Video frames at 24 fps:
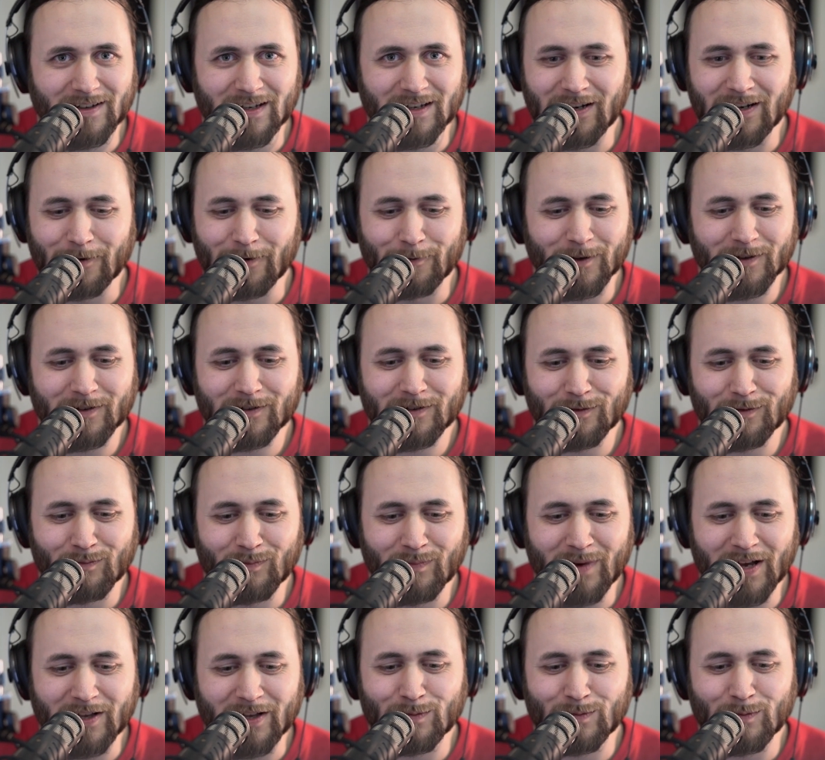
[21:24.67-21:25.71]
And I was
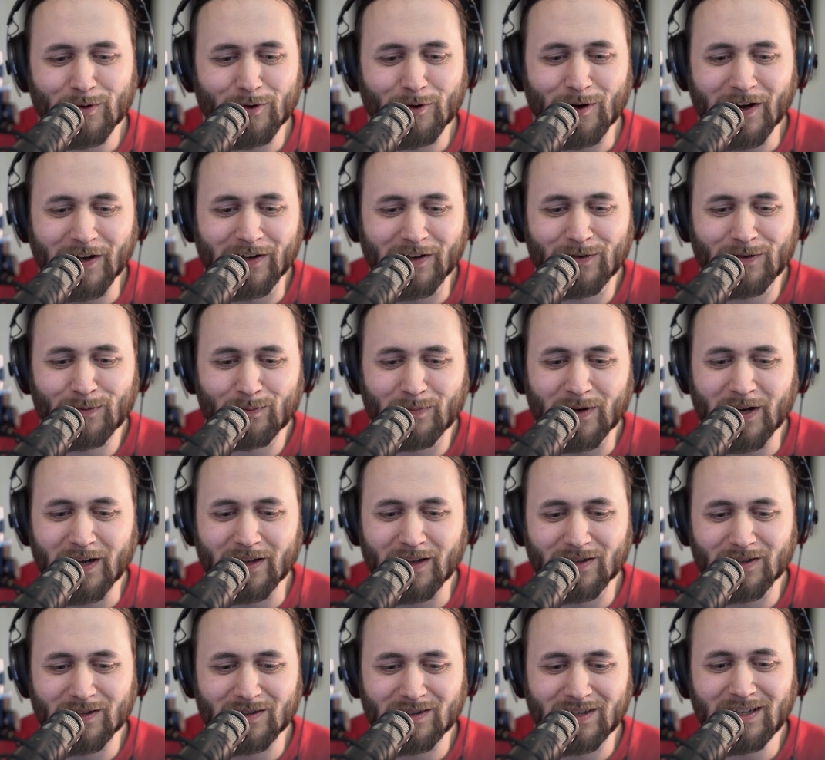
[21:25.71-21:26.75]
mesmerized by
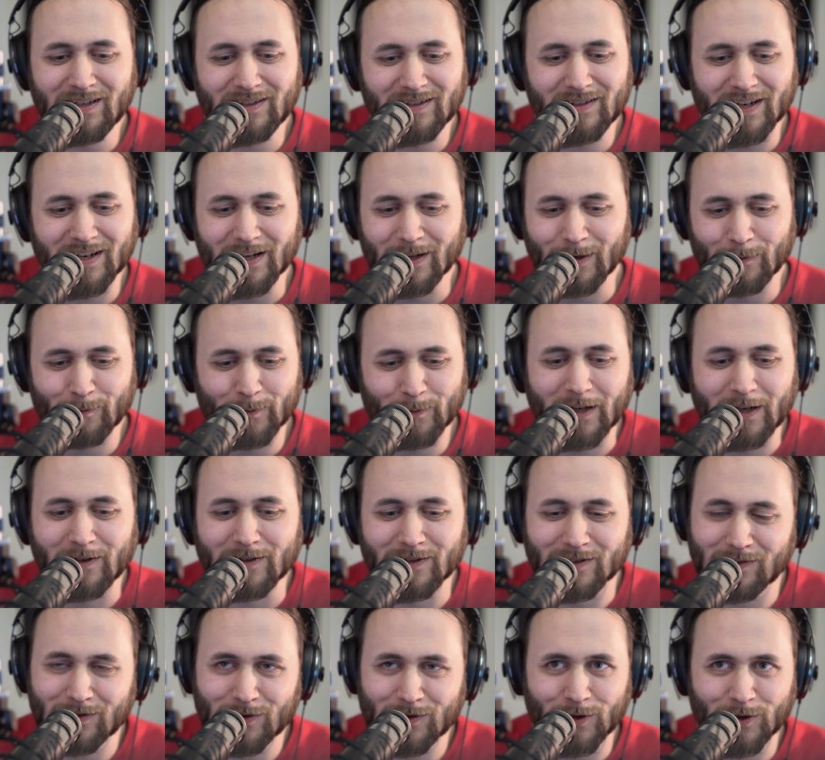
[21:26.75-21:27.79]
the detail
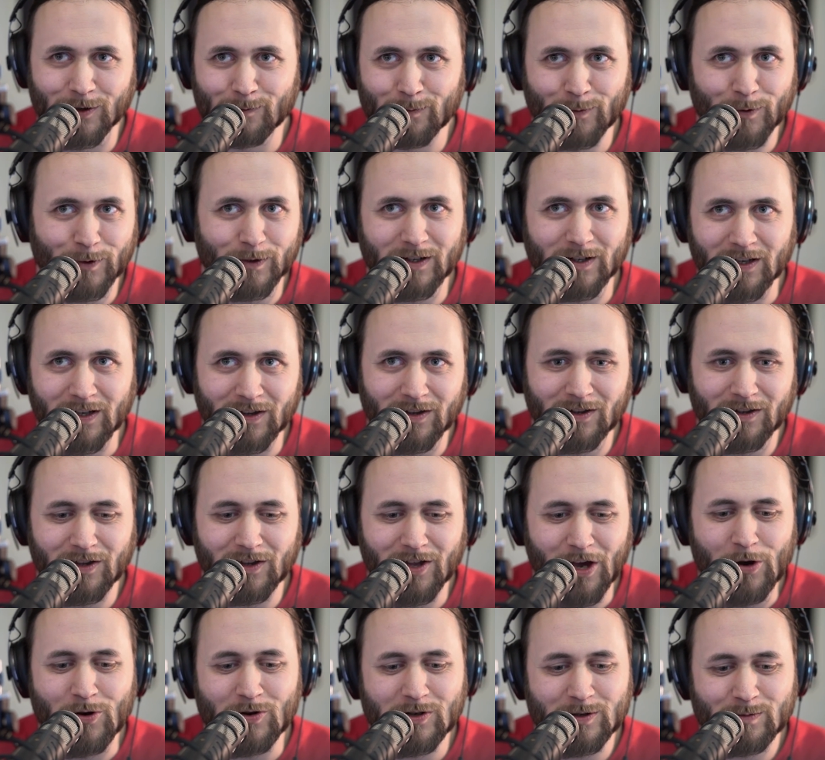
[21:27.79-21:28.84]
painters could put in
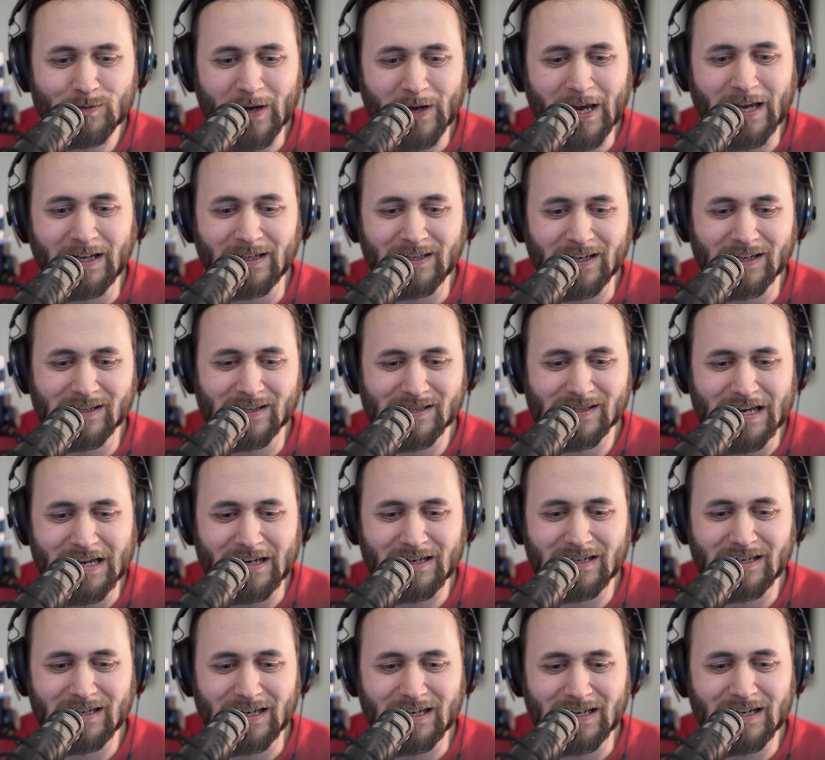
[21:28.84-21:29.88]
those paintings
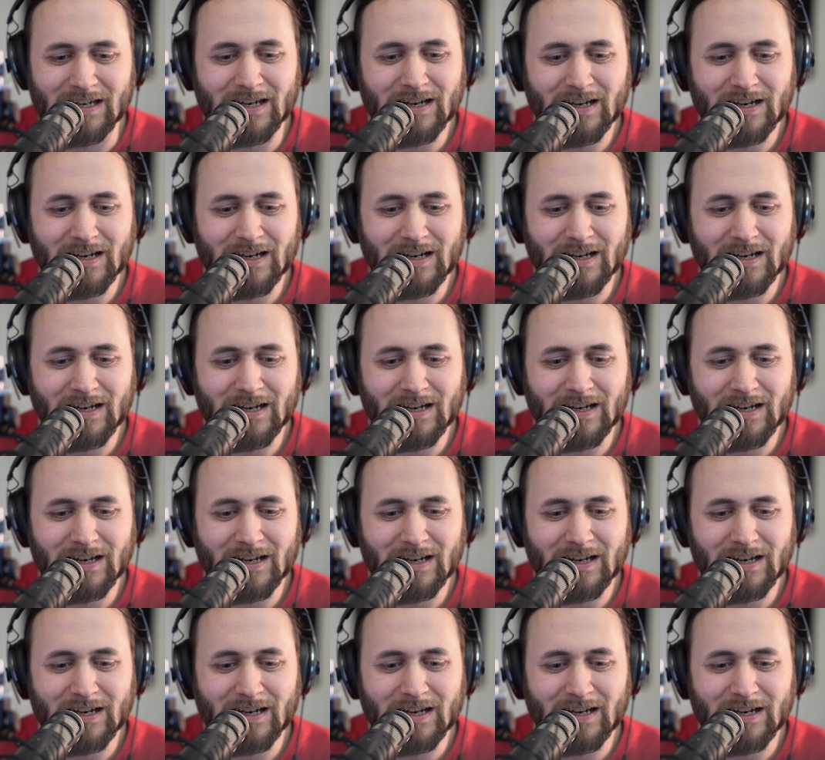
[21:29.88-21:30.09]
and the